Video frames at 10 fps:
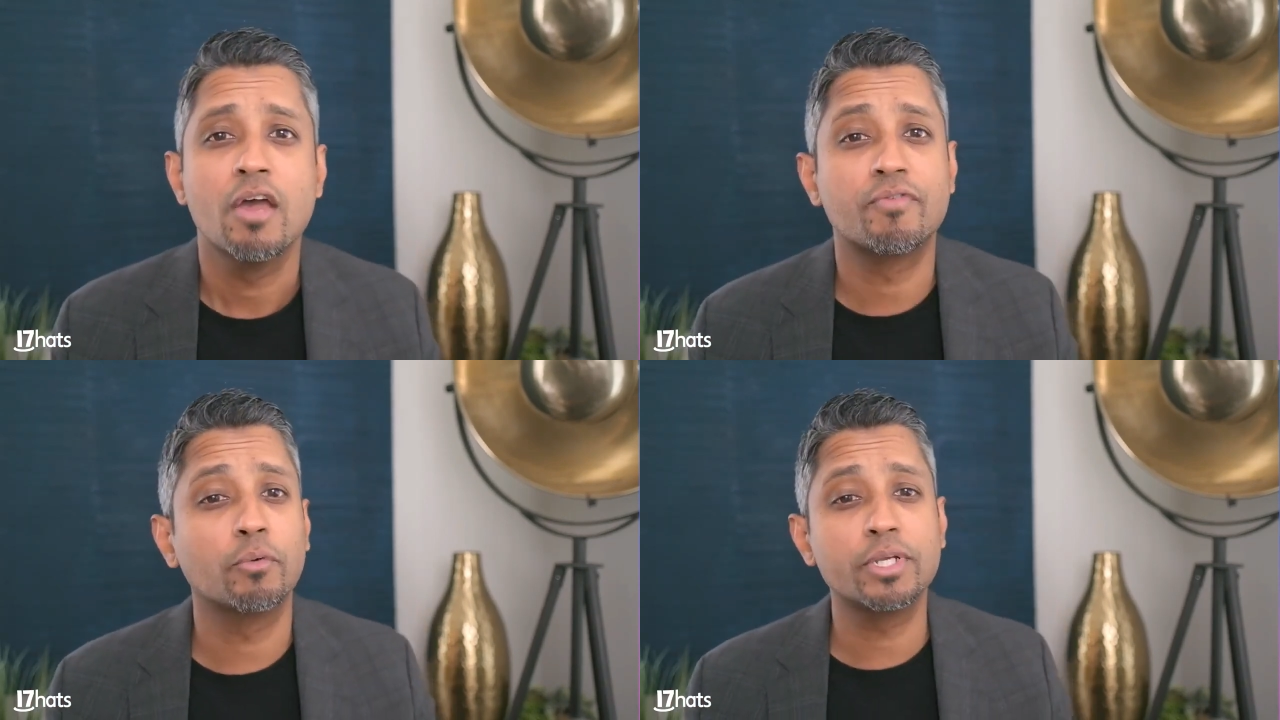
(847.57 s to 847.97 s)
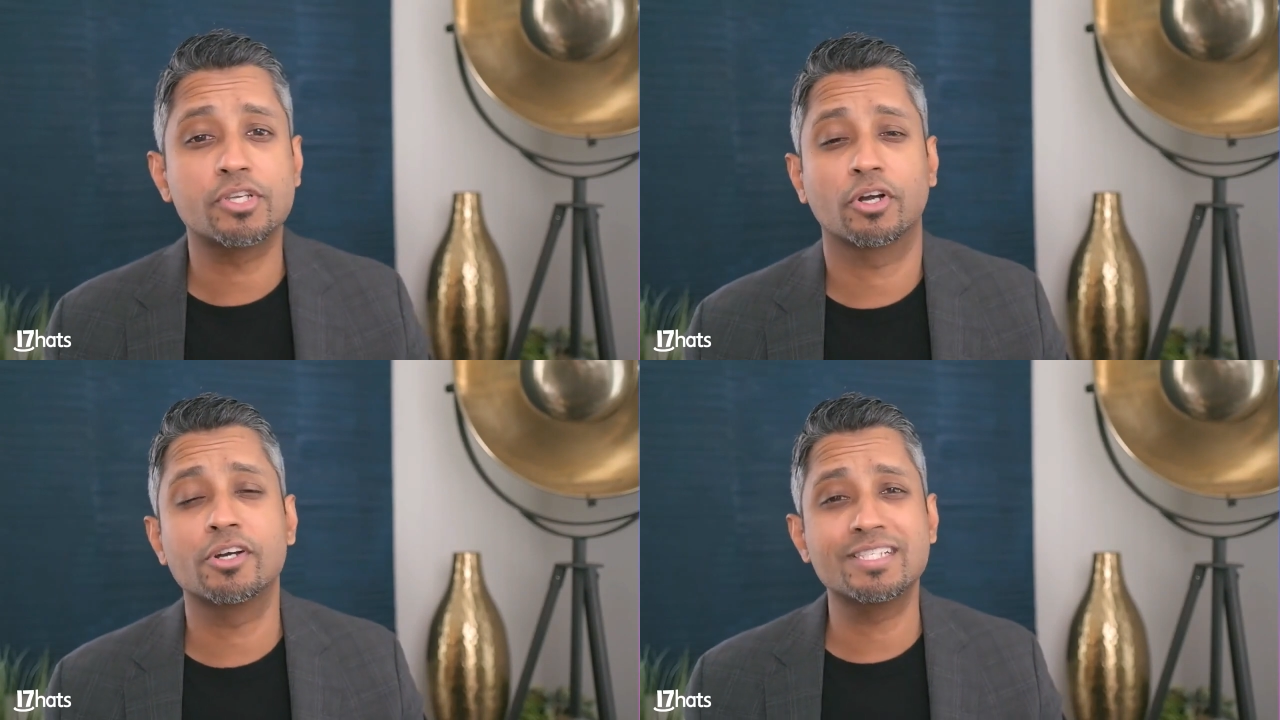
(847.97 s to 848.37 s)
for
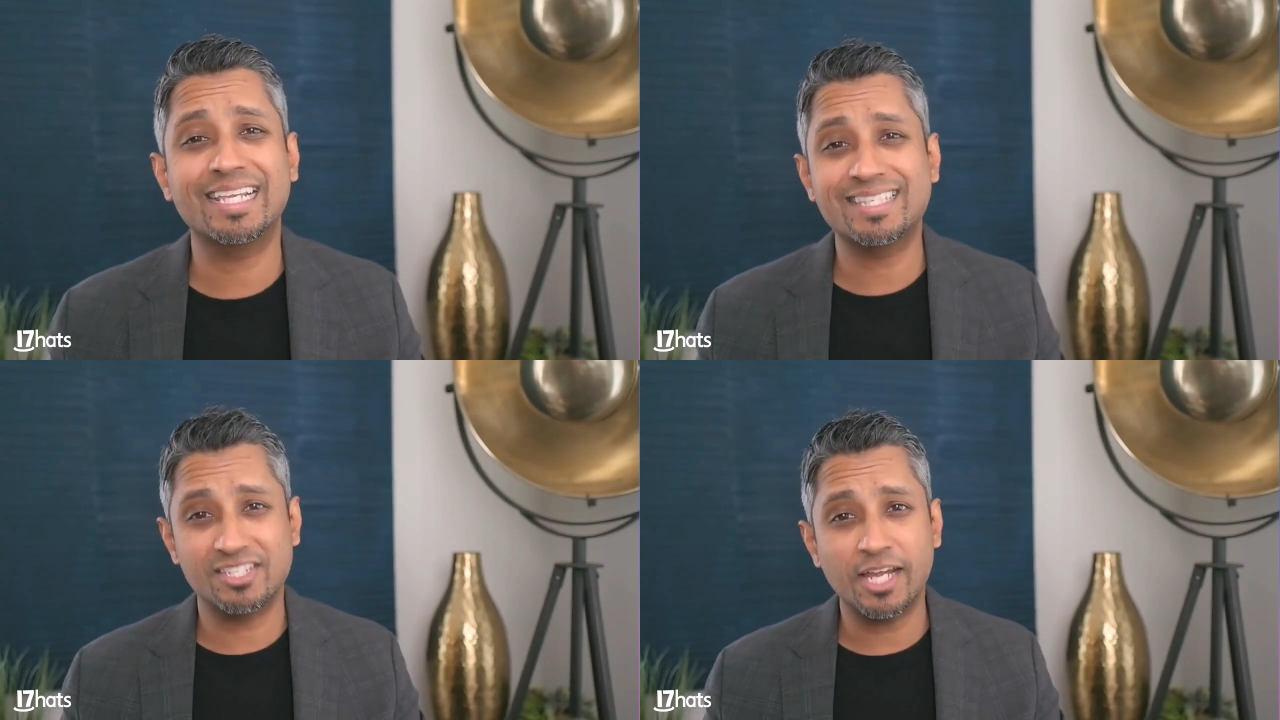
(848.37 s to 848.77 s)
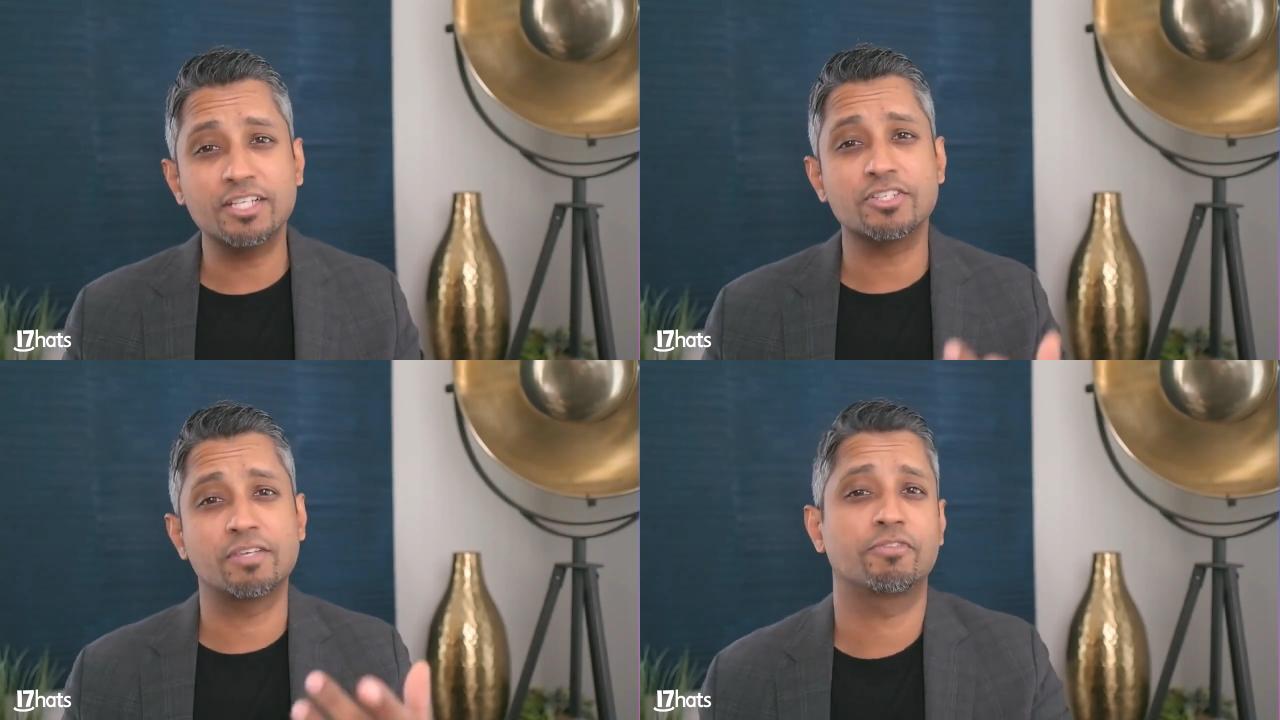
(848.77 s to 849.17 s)
returns and
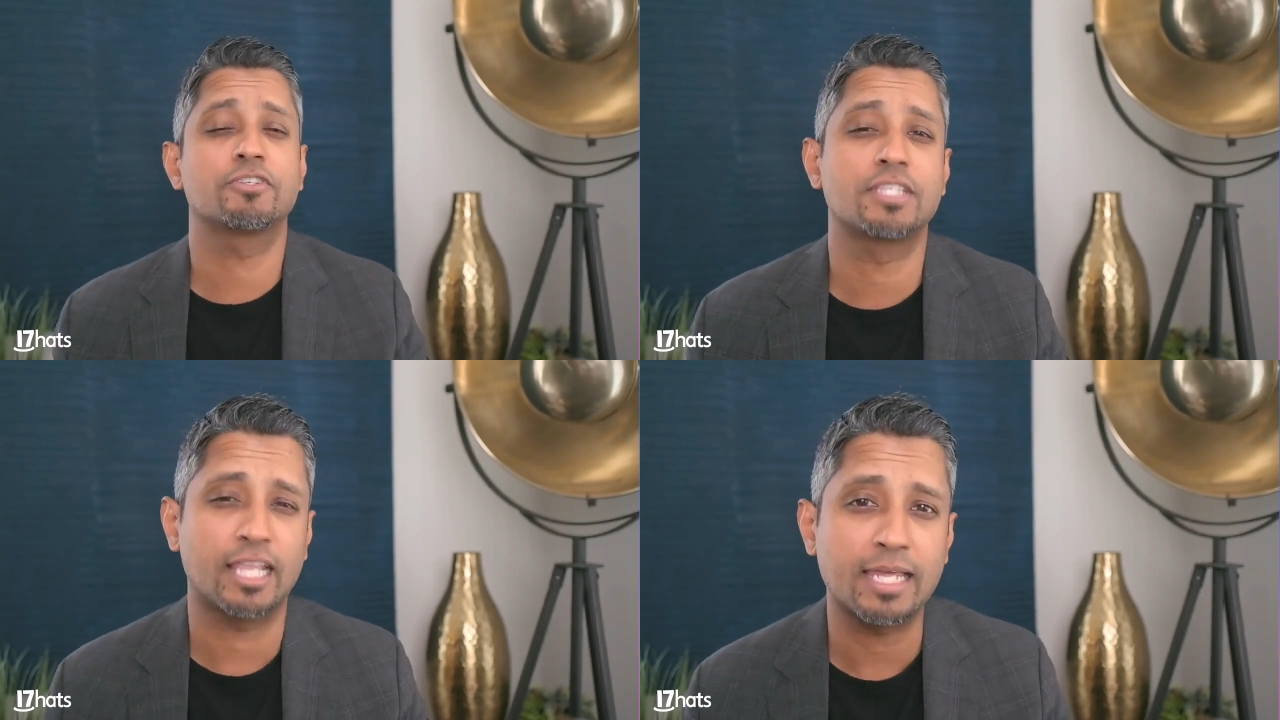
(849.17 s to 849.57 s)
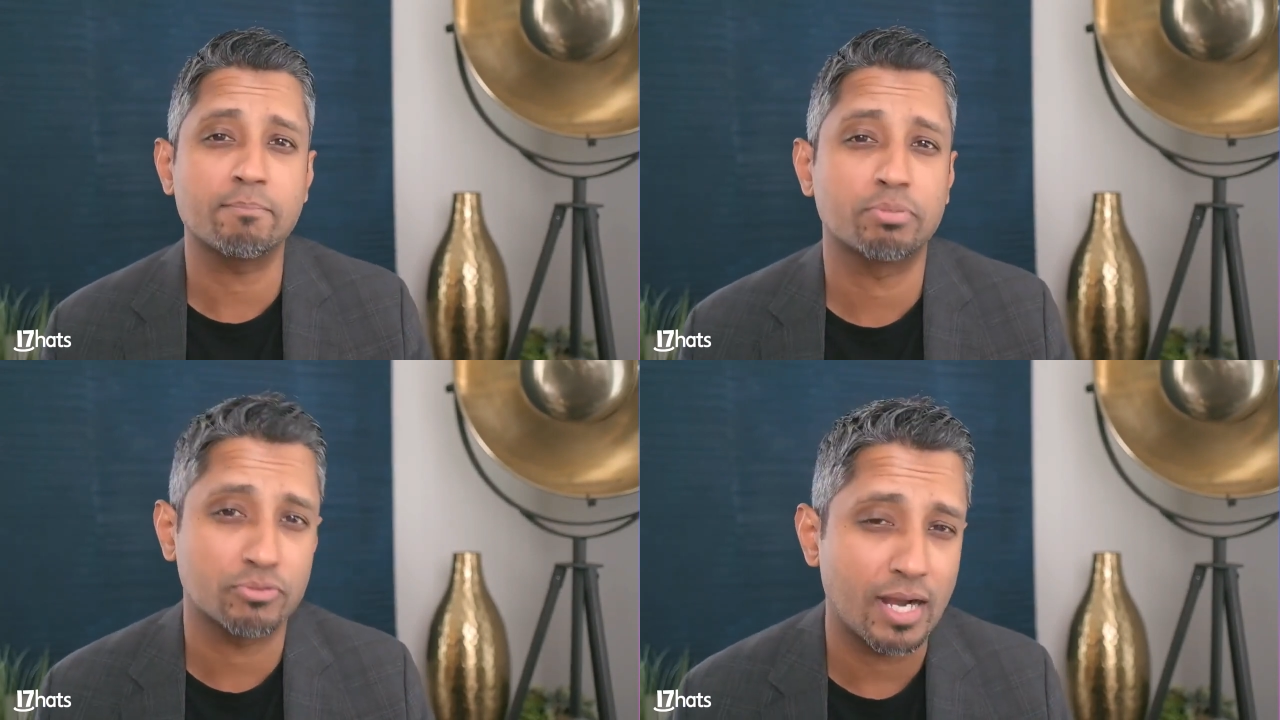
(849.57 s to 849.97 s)
exchanges if you're selling
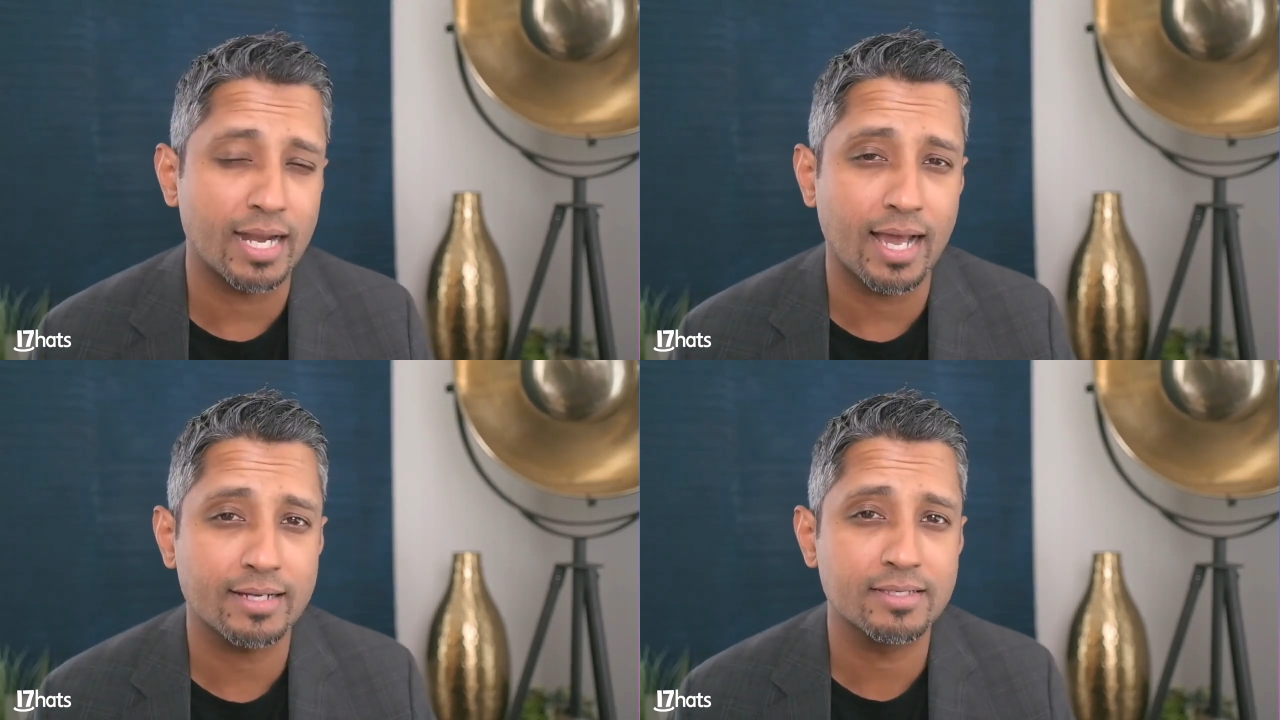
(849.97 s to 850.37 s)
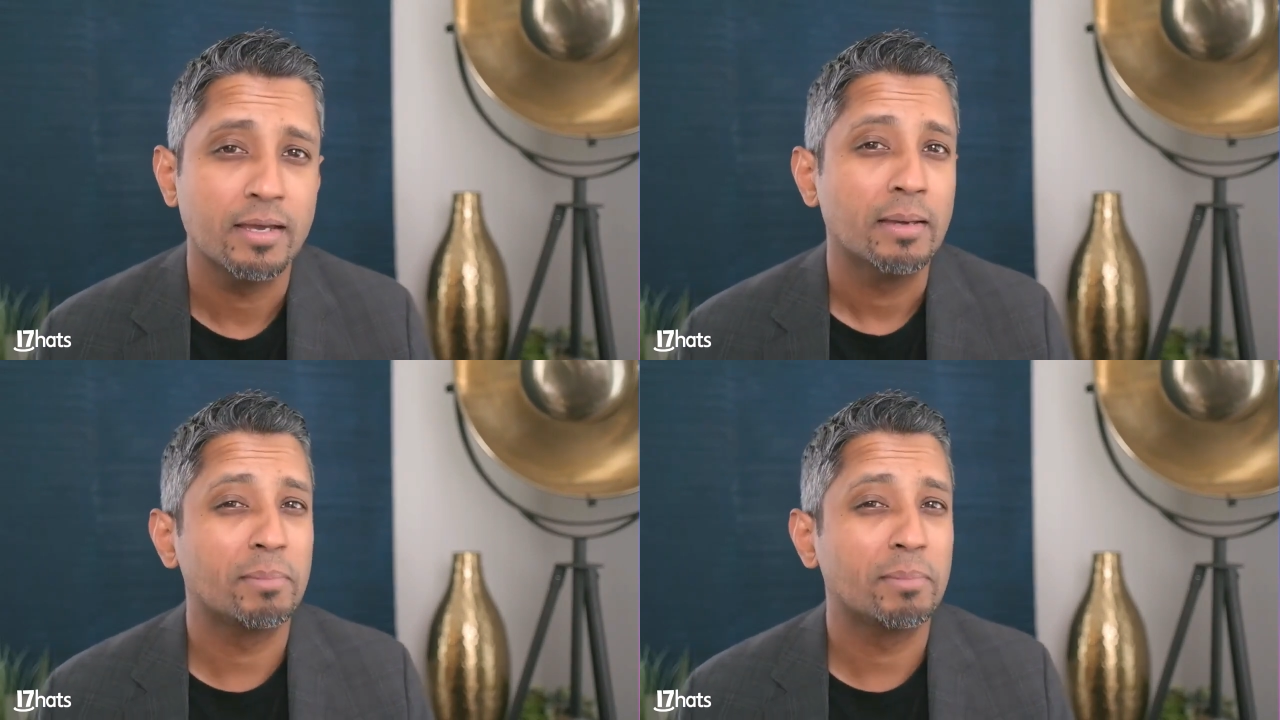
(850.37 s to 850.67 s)
products